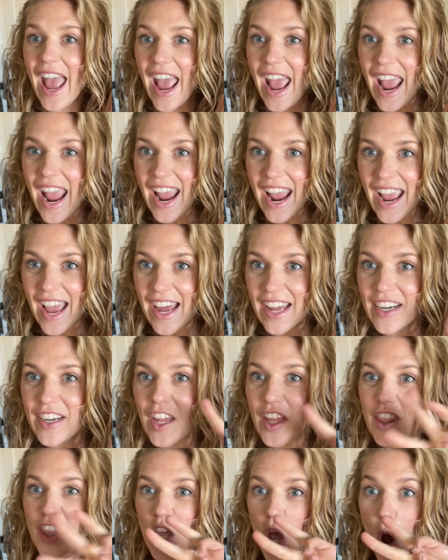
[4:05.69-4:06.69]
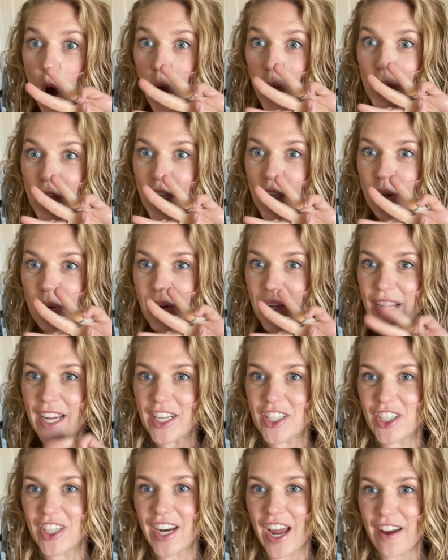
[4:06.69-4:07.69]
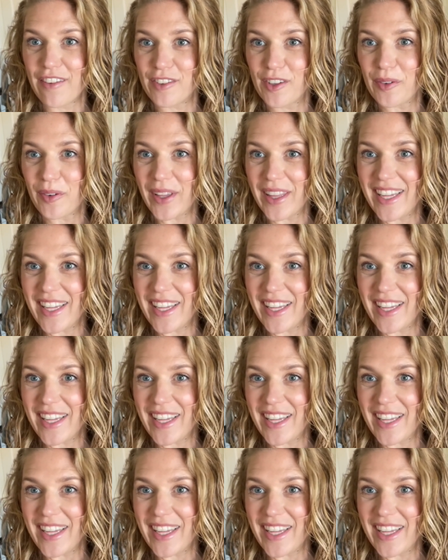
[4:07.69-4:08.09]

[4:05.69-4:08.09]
and the only 3 kitchen knives you really